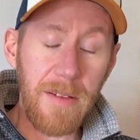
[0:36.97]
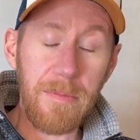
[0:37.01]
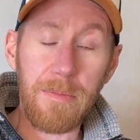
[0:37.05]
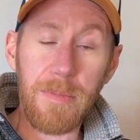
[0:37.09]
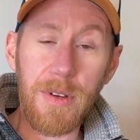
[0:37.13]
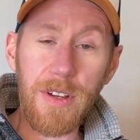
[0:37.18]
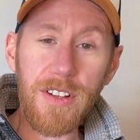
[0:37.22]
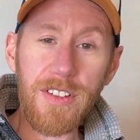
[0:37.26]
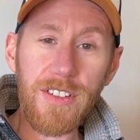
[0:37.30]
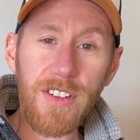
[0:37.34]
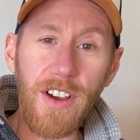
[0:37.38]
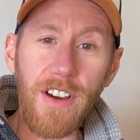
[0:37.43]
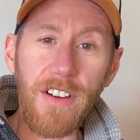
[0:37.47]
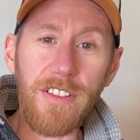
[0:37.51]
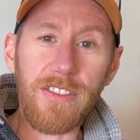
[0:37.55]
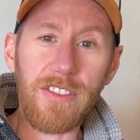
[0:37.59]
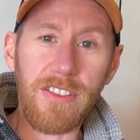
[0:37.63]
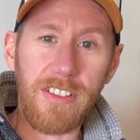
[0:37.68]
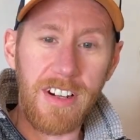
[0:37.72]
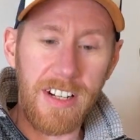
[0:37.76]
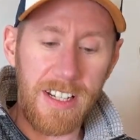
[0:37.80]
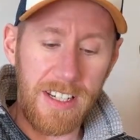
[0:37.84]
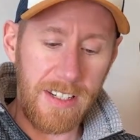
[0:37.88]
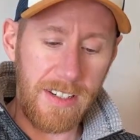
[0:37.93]
Burnt
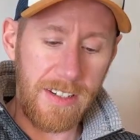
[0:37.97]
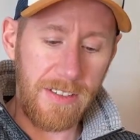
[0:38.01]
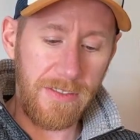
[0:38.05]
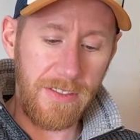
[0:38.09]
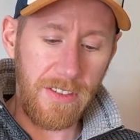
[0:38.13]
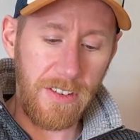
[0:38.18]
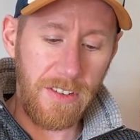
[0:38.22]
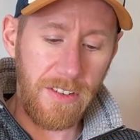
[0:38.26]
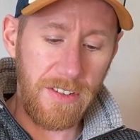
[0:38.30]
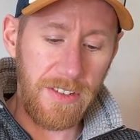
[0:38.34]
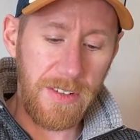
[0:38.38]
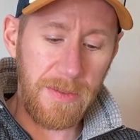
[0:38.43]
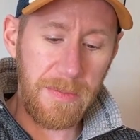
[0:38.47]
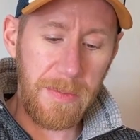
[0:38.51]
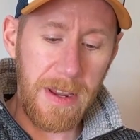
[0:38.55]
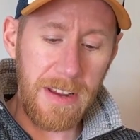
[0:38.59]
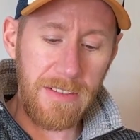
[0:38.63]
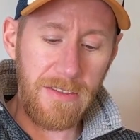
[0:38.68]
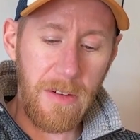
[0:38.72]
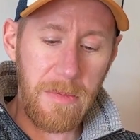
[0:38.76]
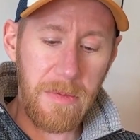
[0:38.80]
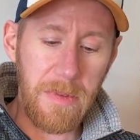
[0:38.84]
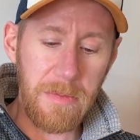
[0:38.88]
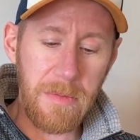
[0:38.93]
Offerings, of course, by
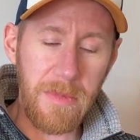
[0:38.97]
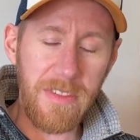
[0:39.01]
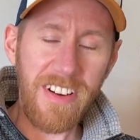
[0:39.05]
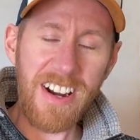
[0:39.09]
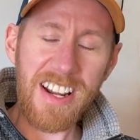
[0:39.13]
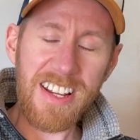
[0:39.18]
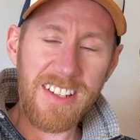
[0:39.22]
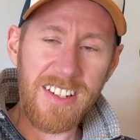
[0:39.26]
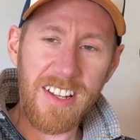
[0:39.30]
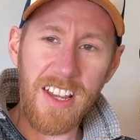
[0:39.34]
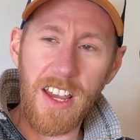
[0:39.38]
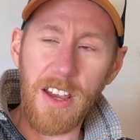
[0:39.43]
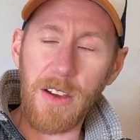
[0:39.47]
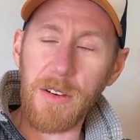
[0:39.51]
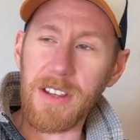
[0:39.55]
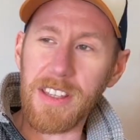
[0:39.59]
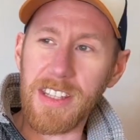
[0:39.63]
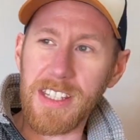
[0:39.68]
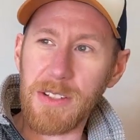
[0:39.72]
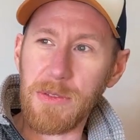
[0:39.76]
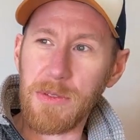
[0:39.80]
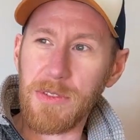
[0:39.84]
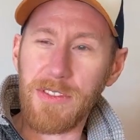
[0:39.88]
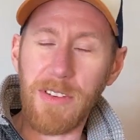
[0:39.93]
Robert Marasco, and
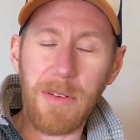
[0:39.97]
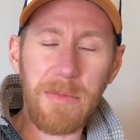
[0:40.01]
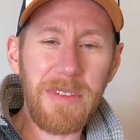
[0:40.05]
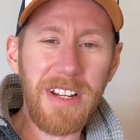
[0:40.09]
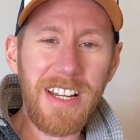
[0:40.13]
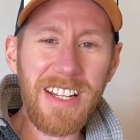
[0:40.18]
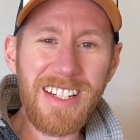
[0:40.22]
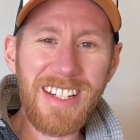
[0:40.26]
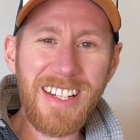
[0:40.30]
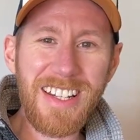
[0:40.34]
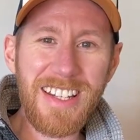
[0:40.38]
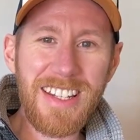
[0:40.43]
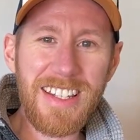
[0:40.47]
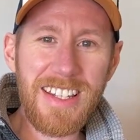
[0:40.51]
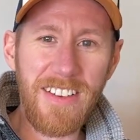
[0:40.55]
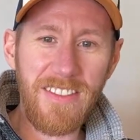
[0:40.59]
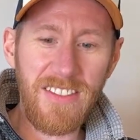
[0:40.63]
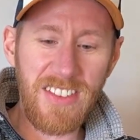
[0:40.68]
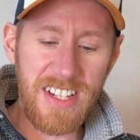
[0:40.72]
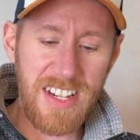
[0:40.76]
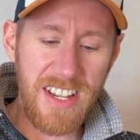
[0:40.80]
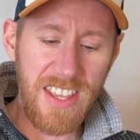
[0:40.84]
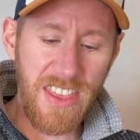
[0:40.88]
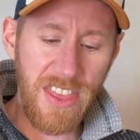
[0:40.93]
this was from
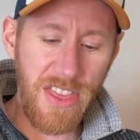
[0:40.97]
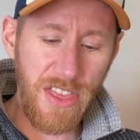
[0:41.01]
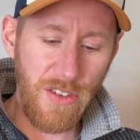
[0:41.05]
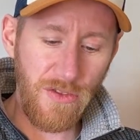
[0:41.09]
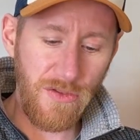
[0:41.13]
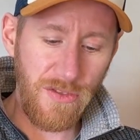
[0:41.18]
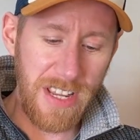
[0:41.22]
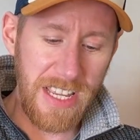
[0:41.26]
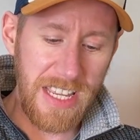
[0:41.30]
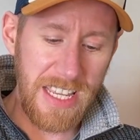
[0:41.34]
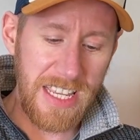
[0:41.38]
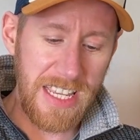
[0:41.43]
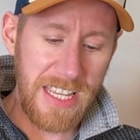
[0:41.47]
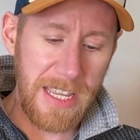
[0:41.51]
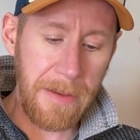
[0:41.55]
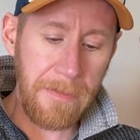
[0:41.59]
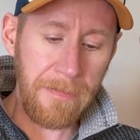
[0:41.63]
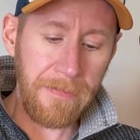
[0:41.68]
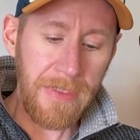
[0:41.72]
1973.